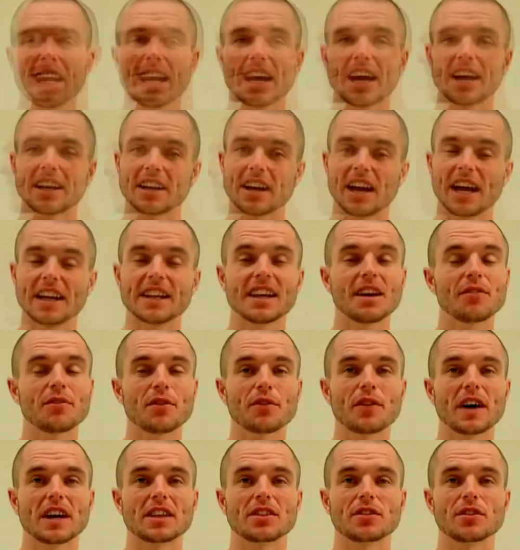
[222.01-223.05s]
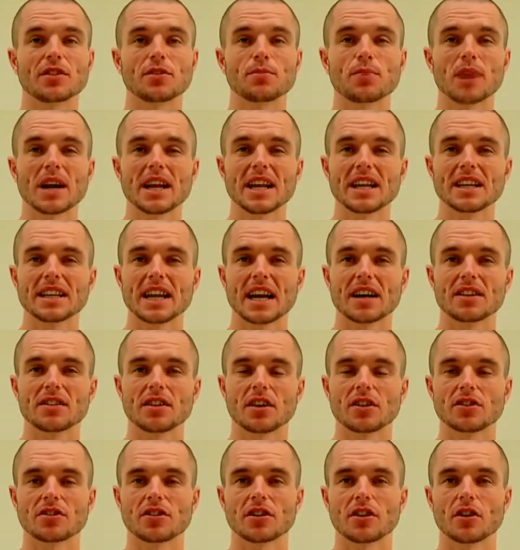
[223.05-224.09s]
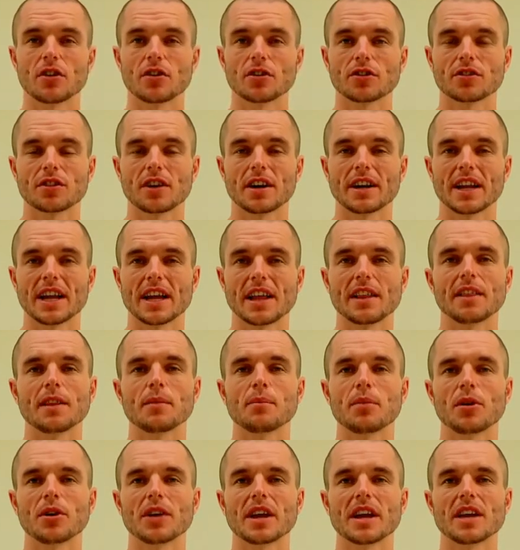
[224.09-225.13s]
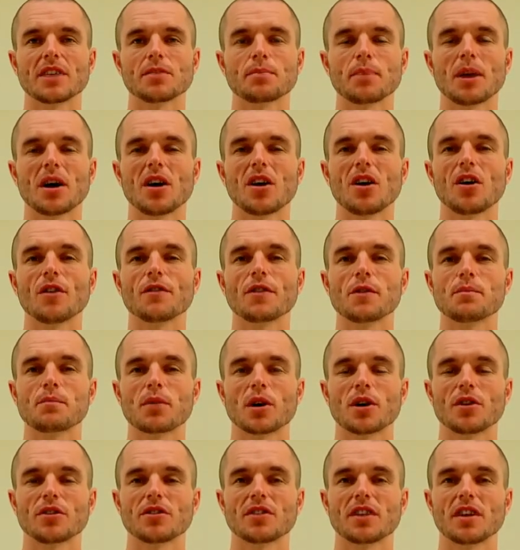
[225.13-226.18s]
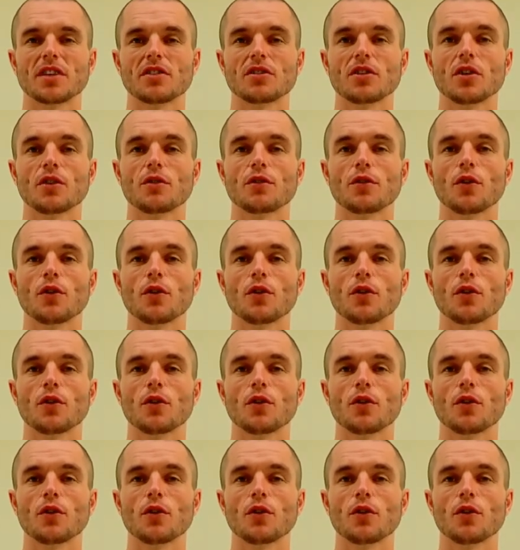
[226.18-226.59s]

And another factor is breaking down nitric oxide in the body is part of the process